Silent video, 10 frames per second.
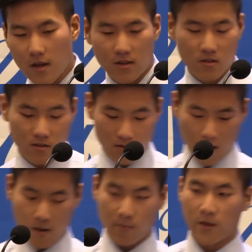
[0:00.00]
Yes,
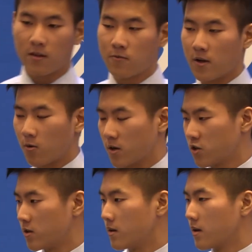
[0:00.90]
thank you for that
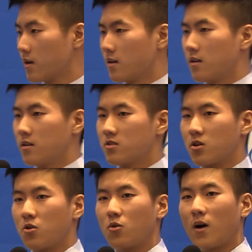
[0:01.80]
question.
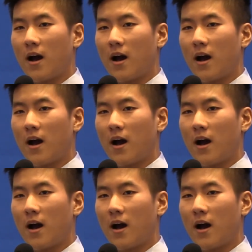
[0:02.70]
So